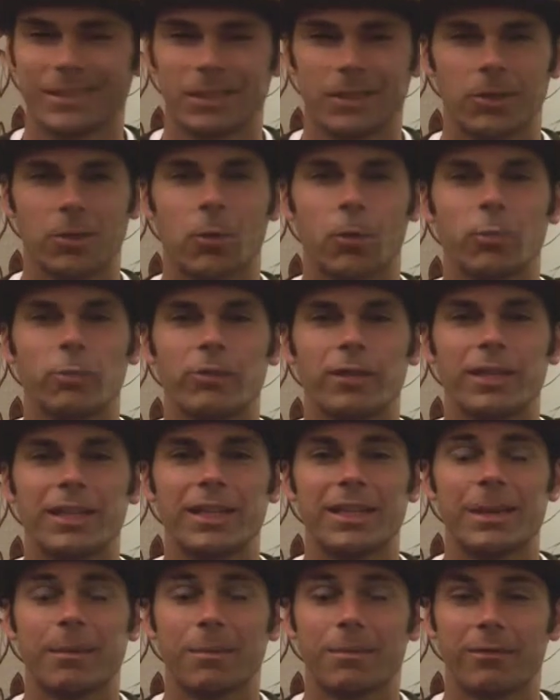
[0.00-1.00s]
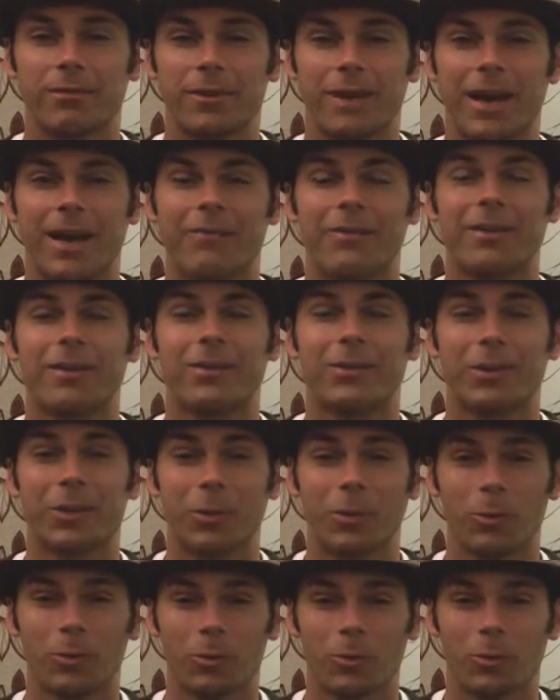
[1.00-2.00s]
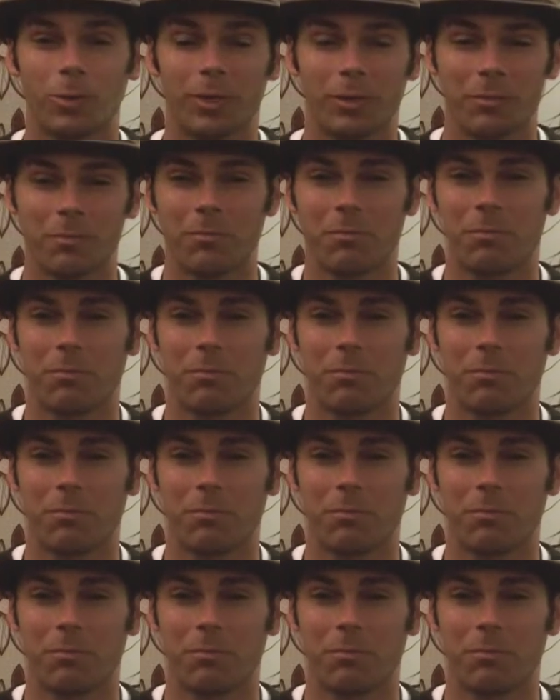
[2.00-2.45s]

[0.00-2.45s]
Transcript: Golden key number 5, it is a golden one.